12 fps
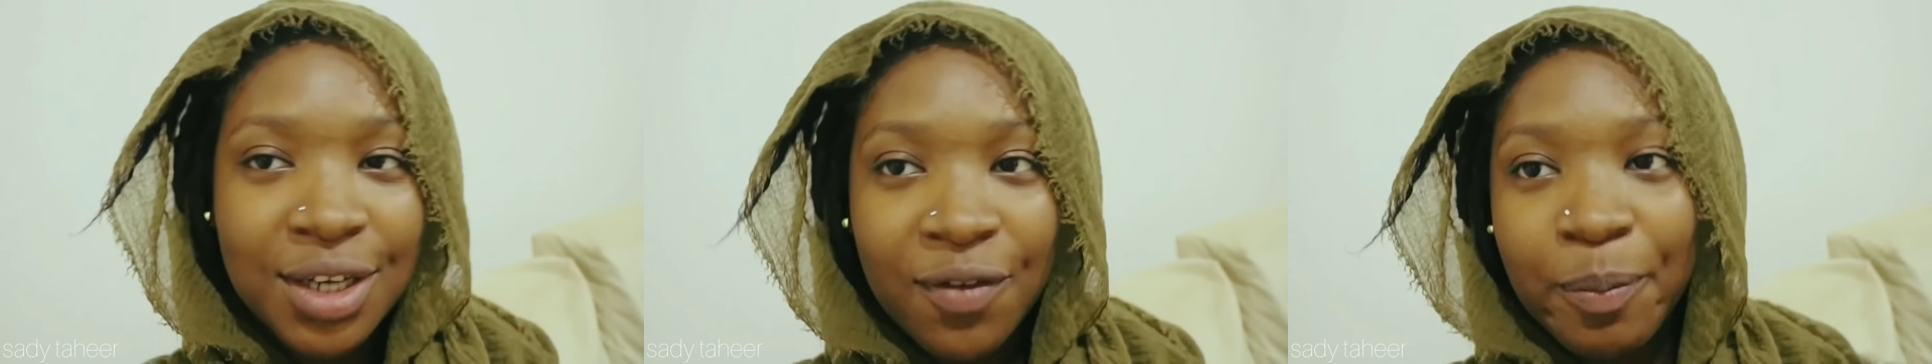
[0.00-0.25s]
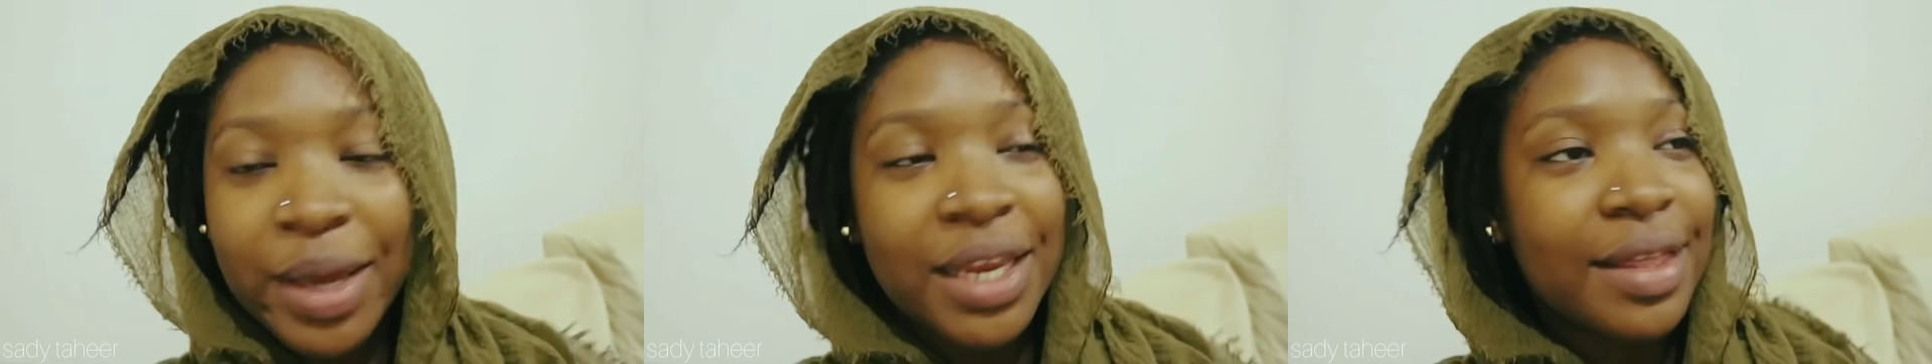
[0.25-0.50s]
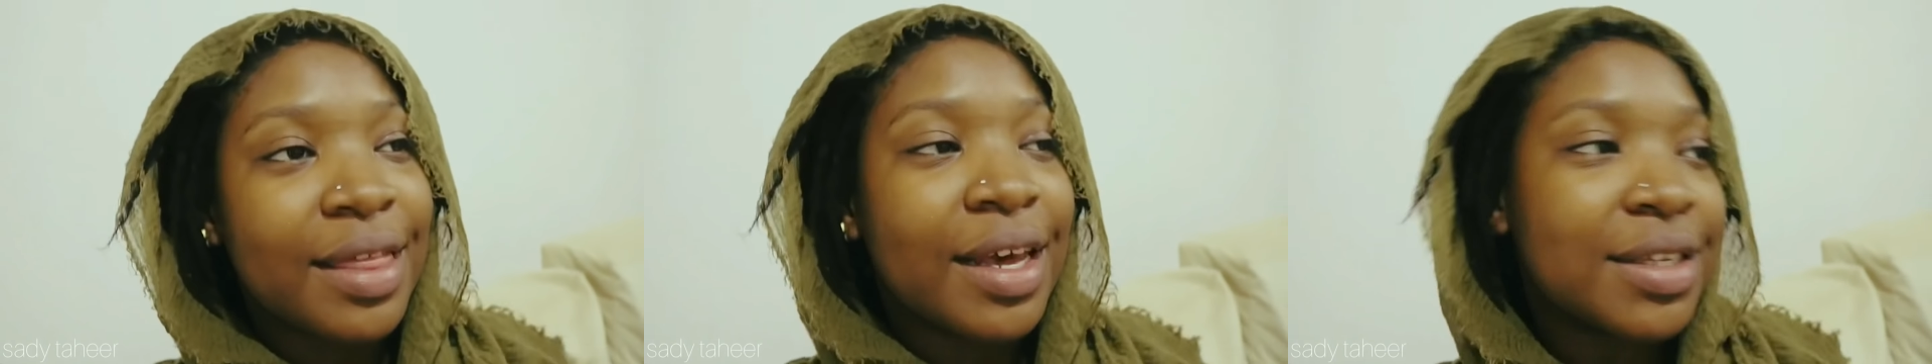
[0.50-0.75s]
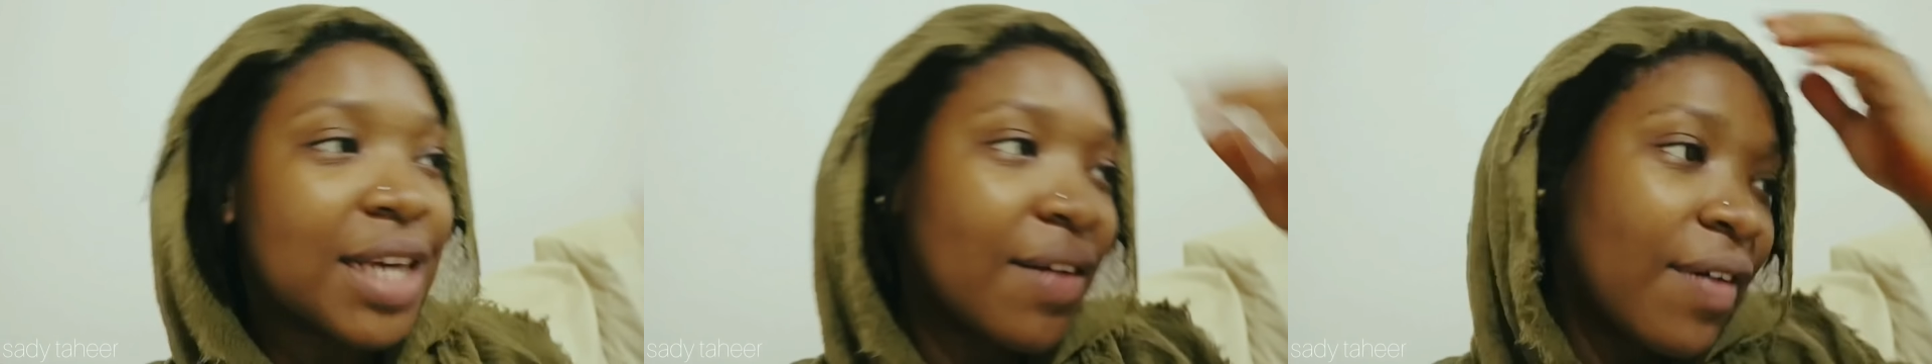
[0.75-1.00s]
of many
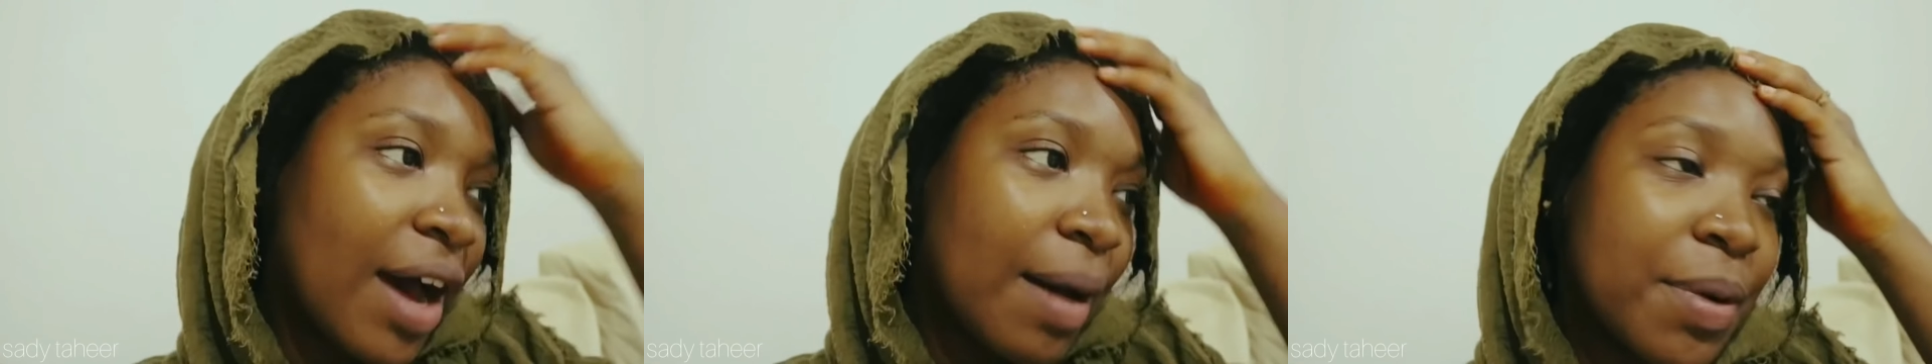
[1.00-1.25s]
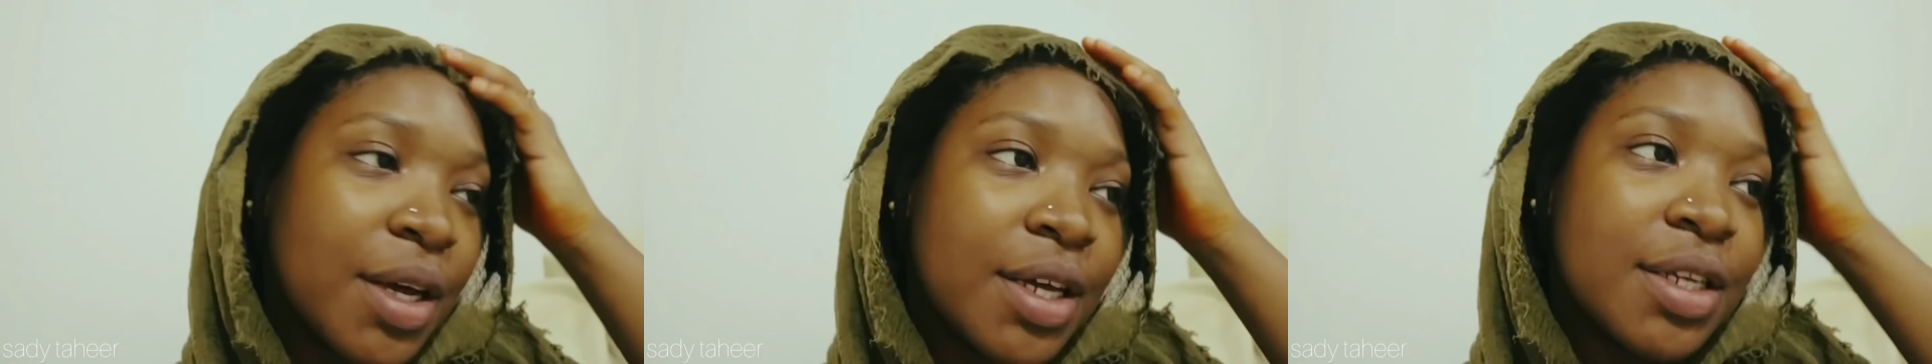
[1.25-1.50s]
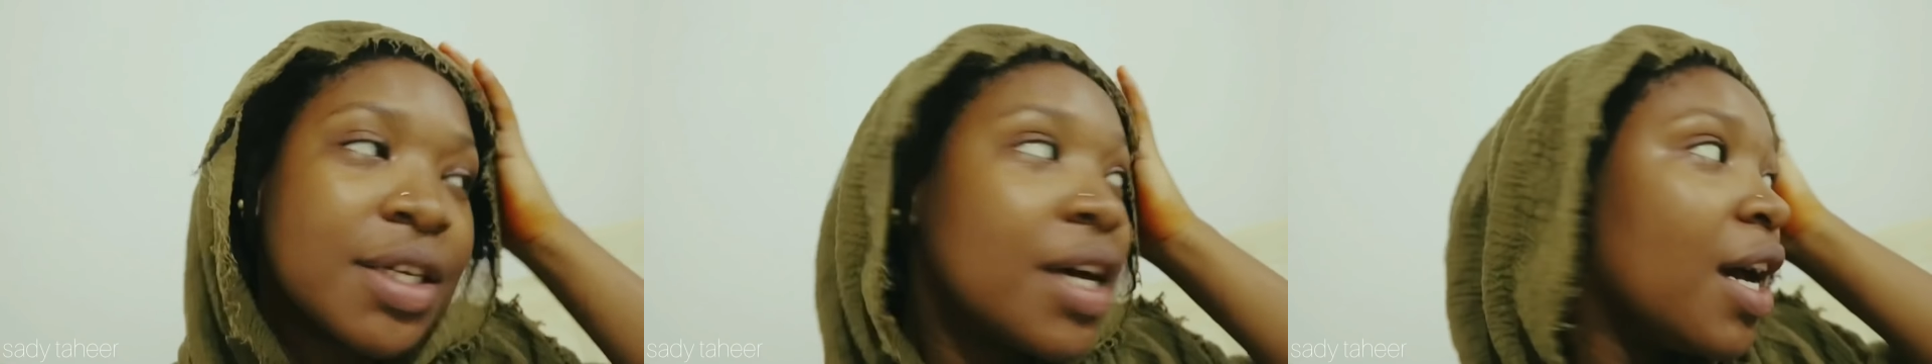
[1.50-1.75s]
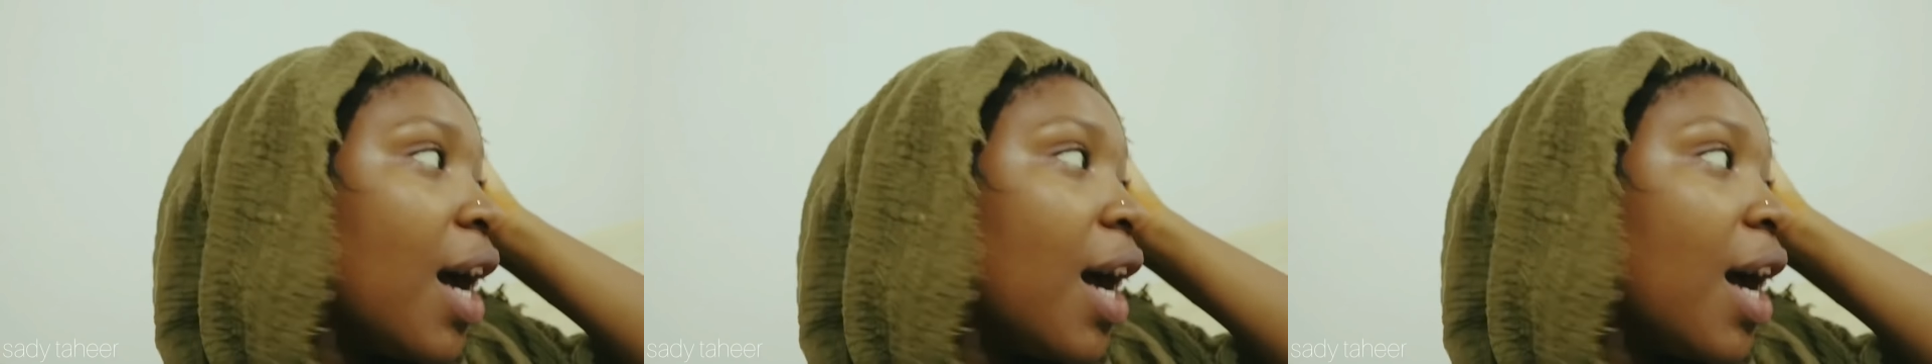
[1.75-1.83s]
things that have happened.